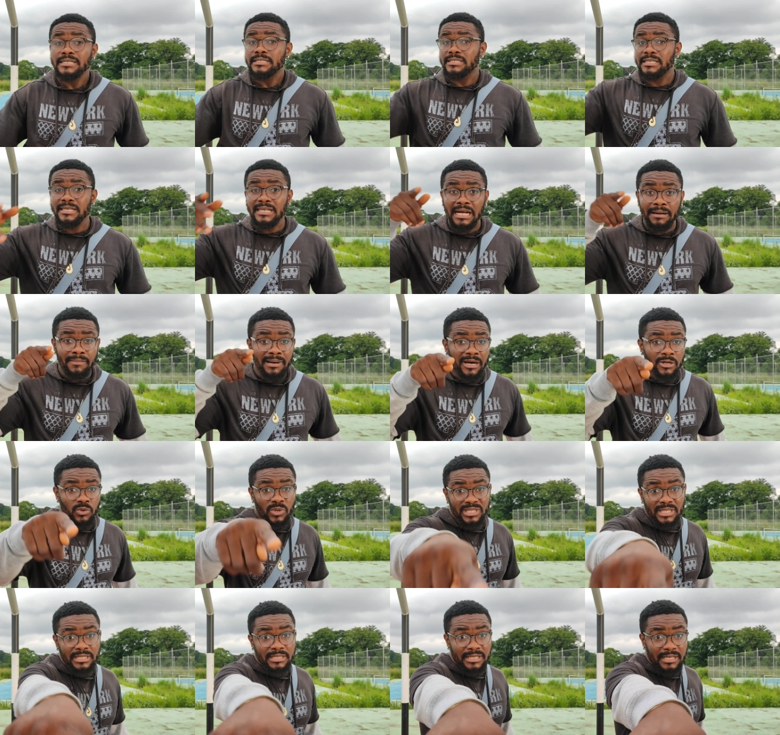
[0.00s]
Think about
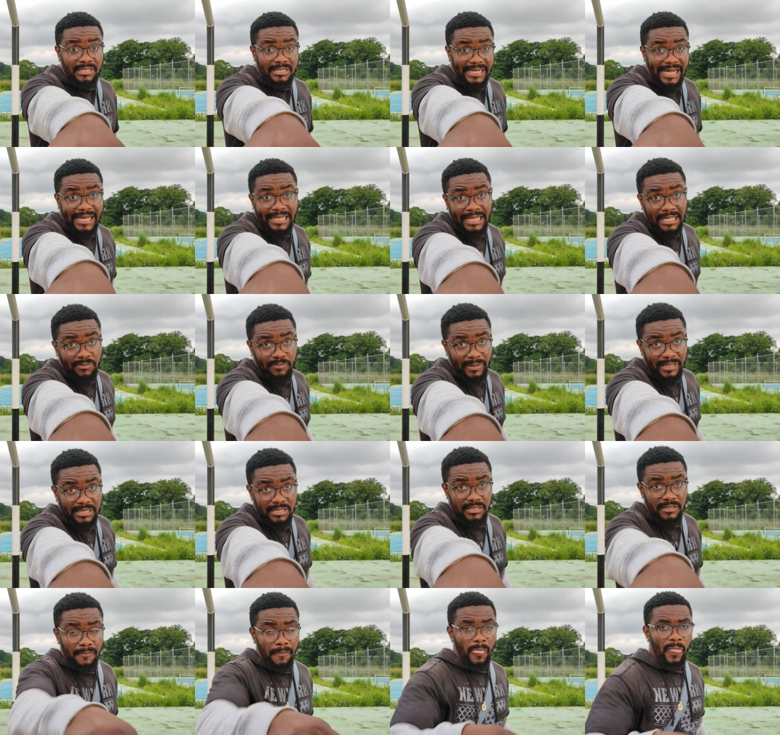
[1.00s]
what is inside that
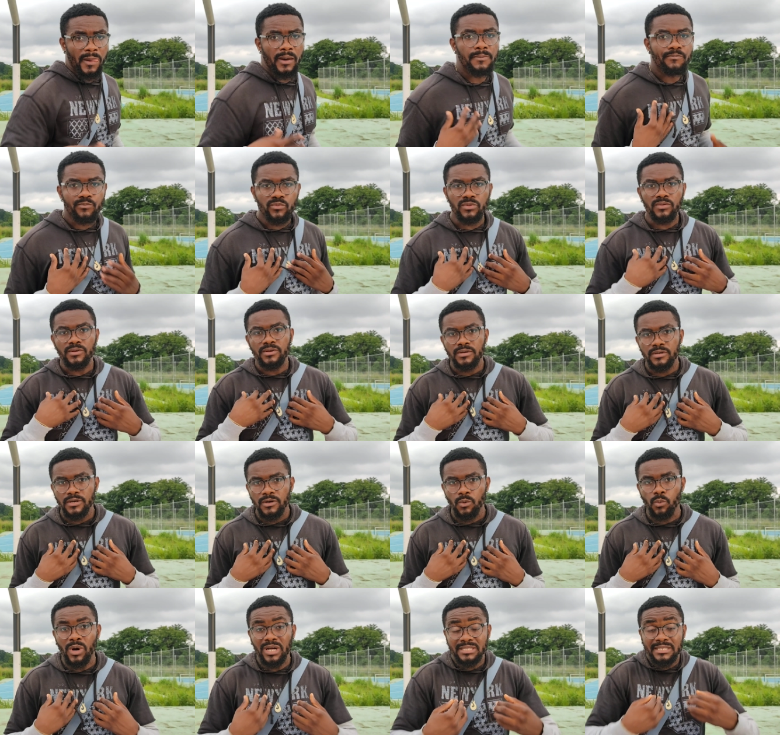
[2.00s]
person.
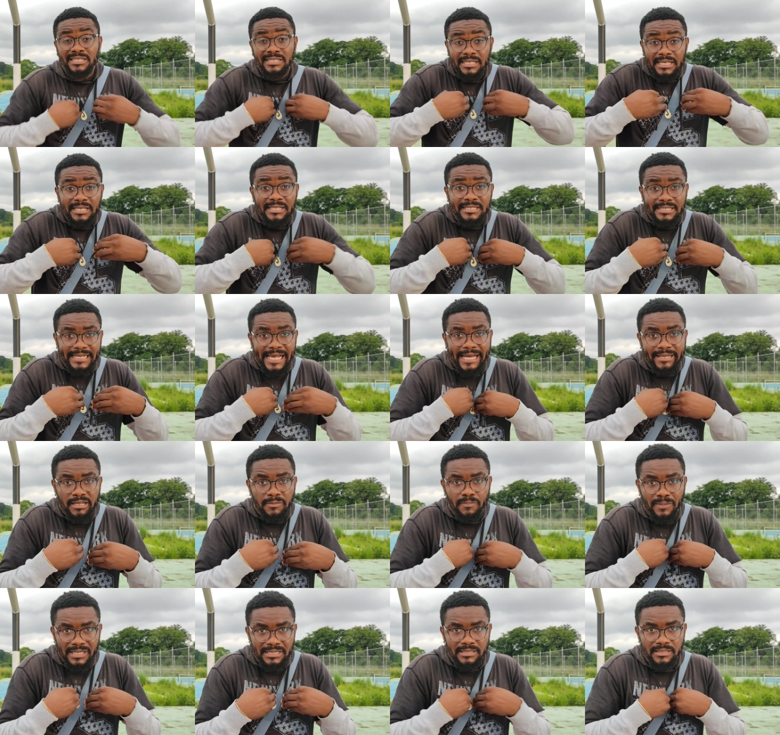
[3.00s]
What is inside
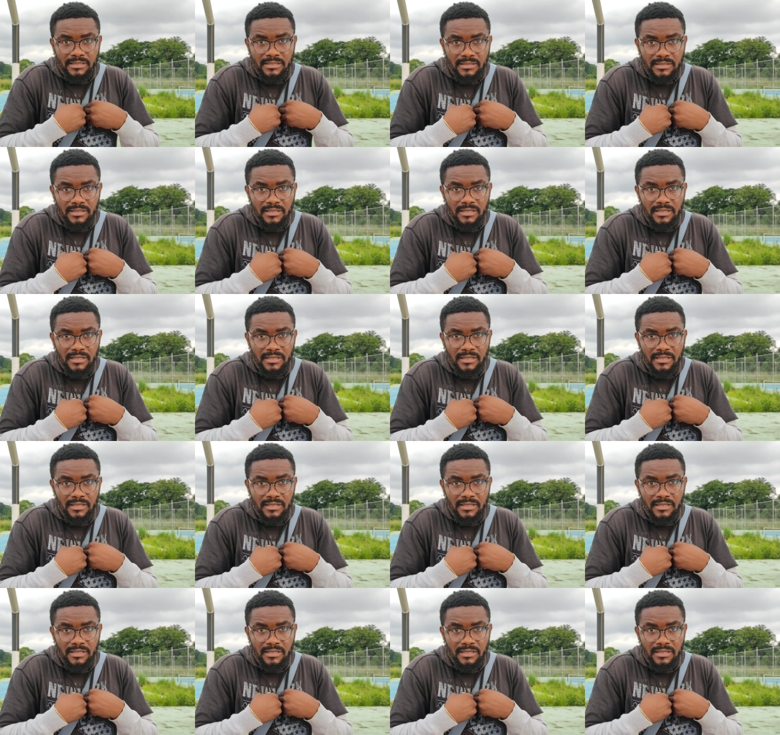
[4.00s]
the person?